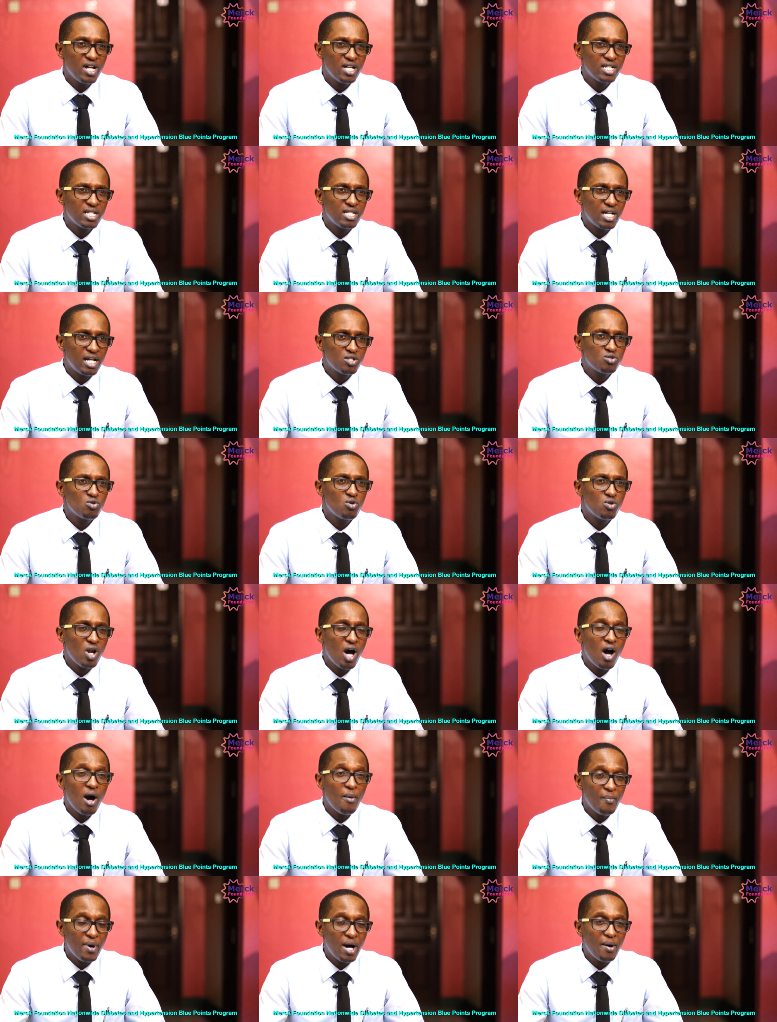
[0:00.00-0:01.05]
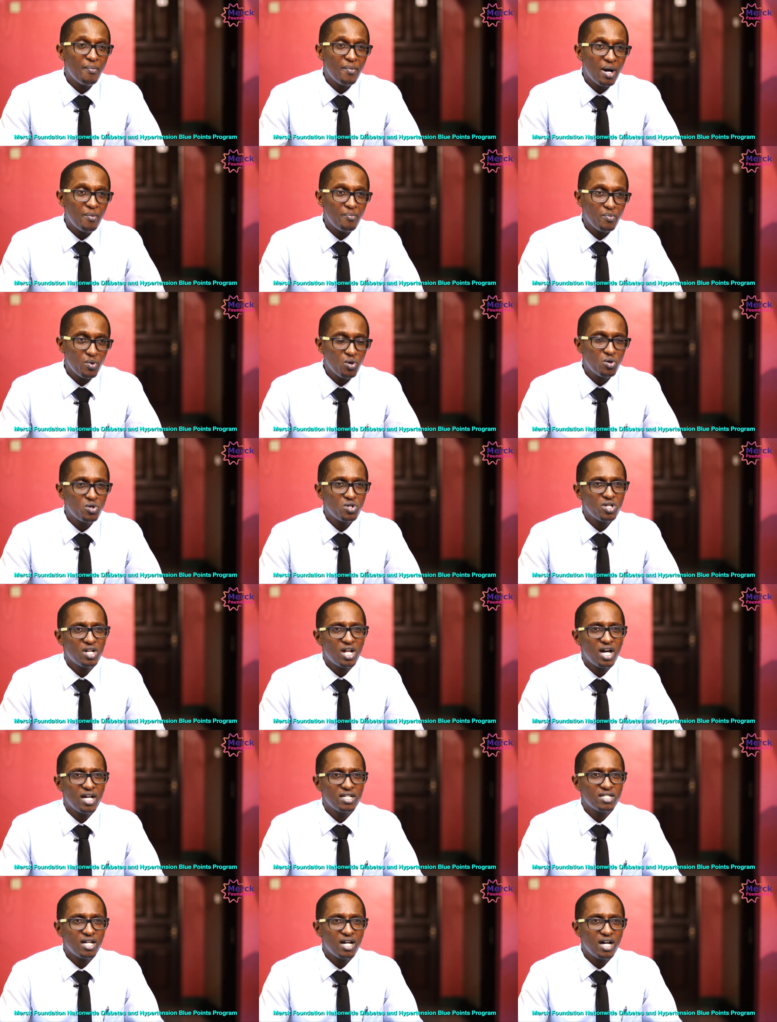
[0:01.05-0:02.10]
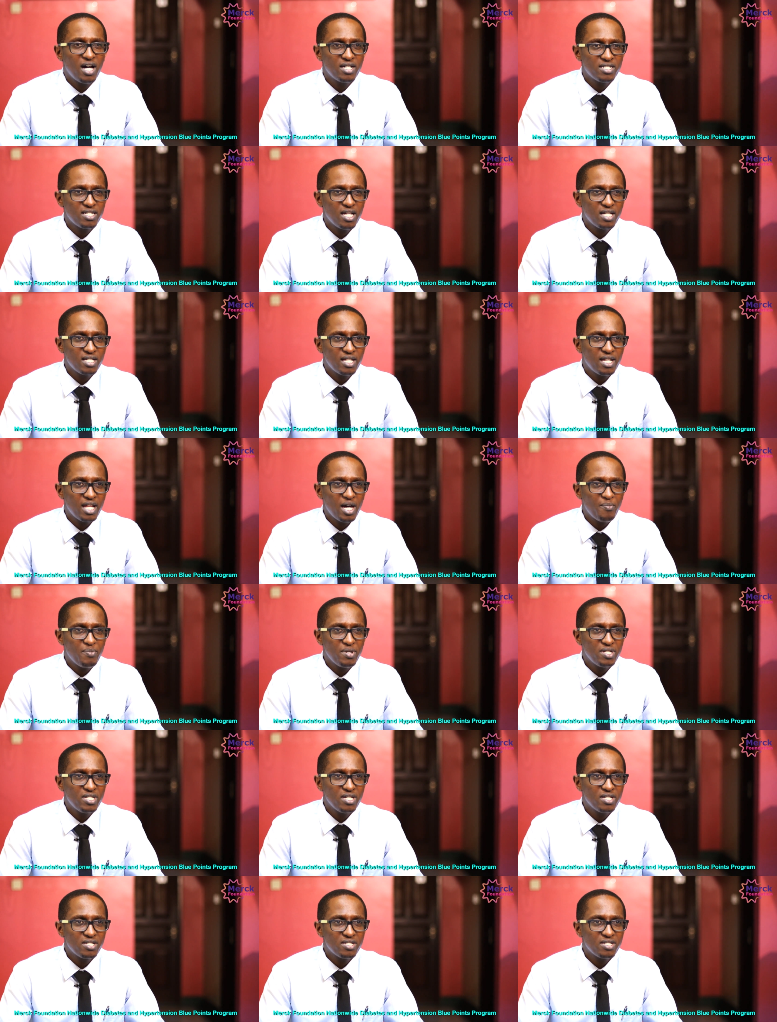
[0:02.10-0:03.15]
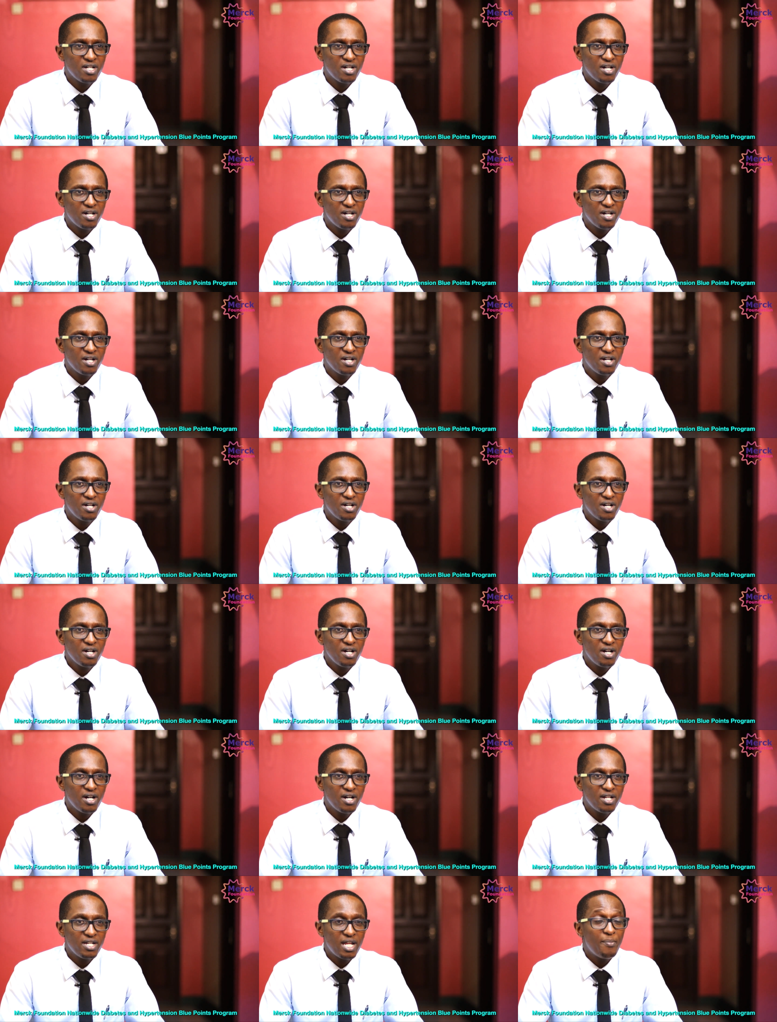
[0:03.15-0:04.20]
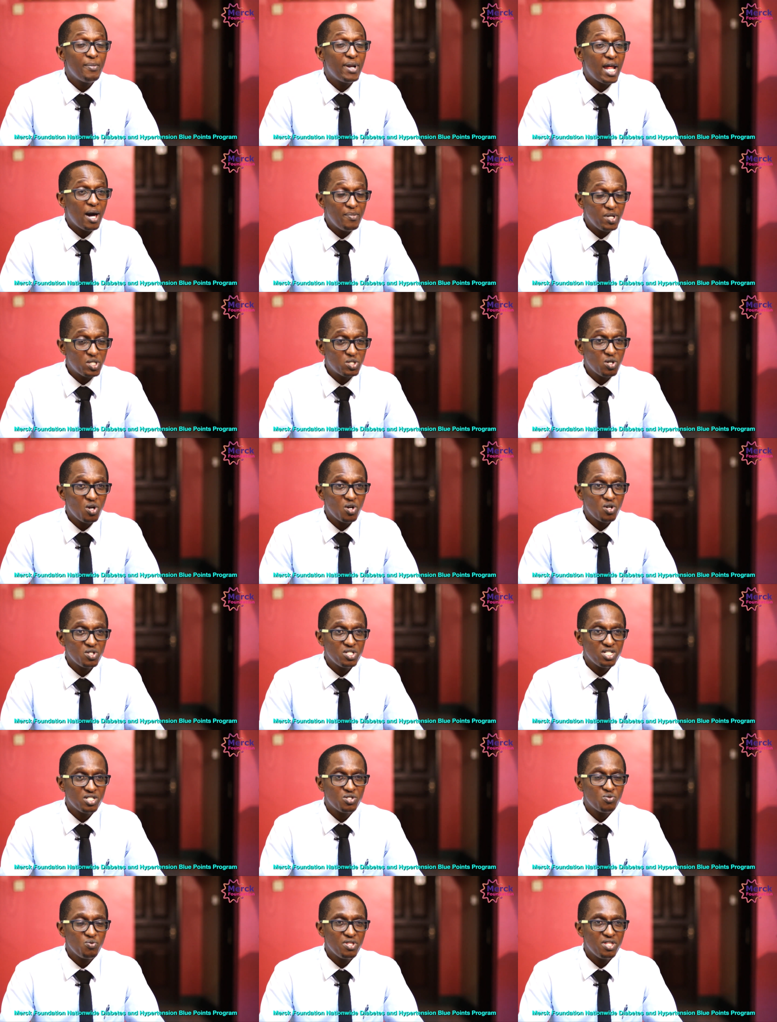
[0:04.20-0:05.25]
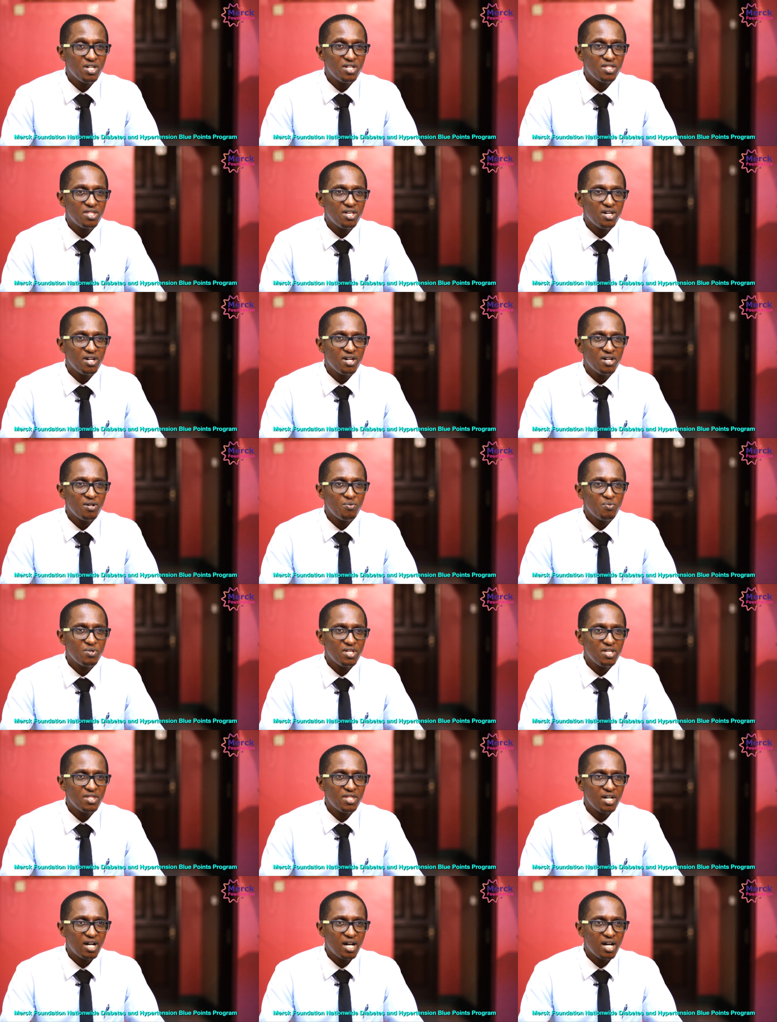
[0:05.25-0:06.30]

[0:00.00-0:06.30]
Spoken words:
And so now I'm known as a diabetes diabetologist within the